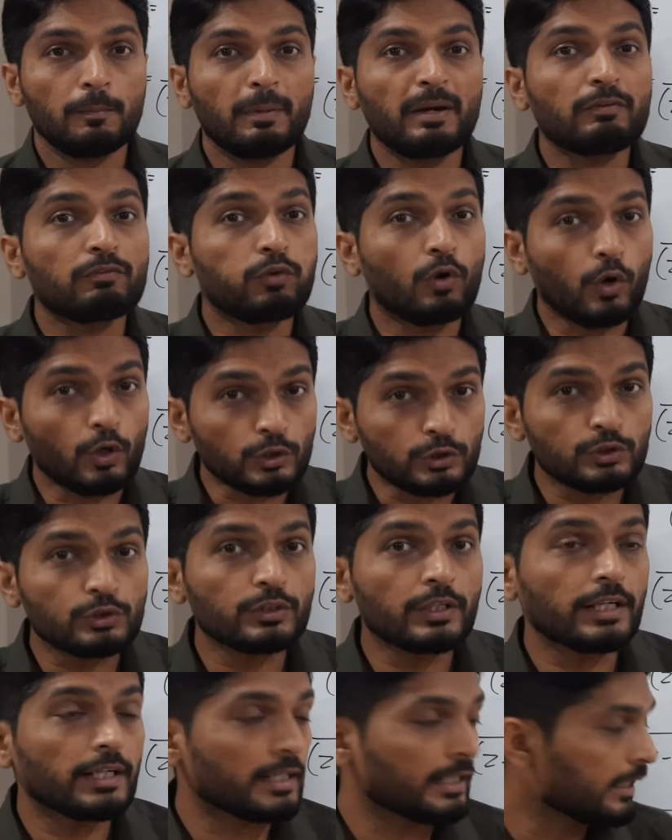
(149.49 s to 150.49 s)
But
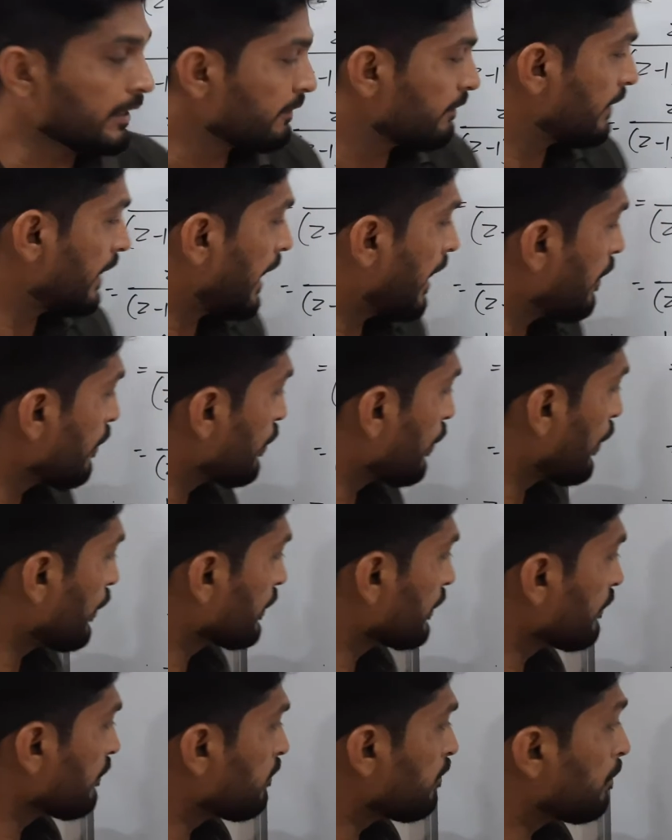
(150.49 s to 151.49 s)
fortunately, we have
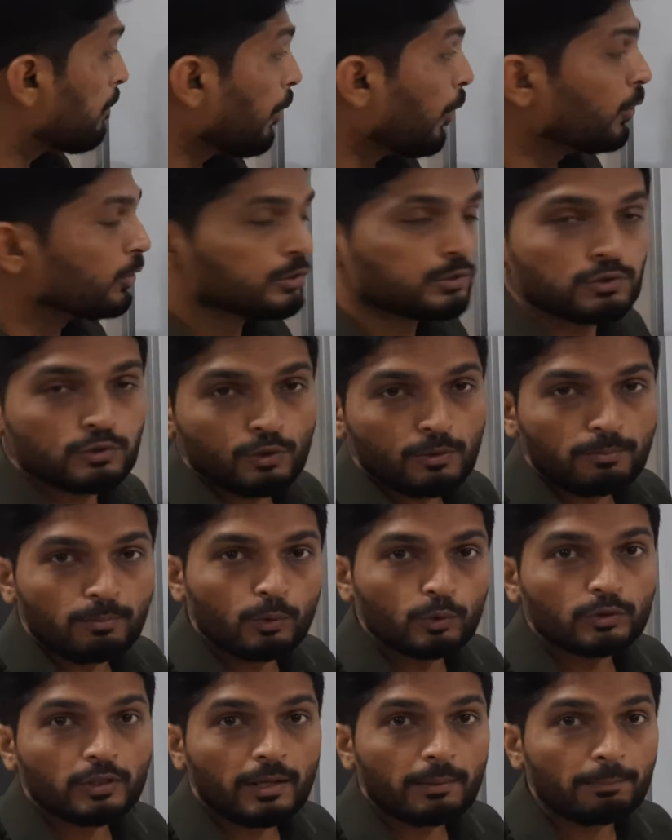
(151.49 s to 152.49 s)
got a poles, no?
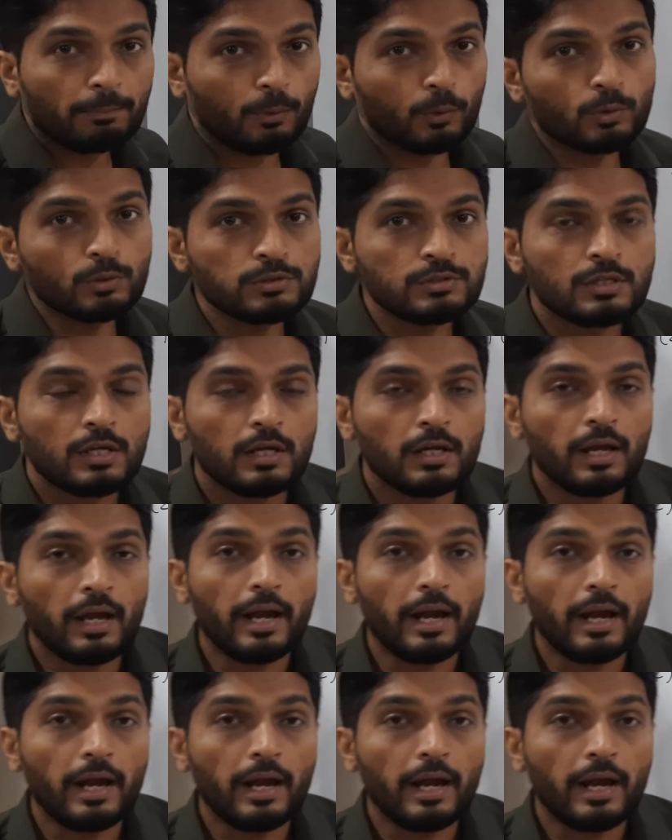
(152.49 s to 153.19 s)
Both are poles.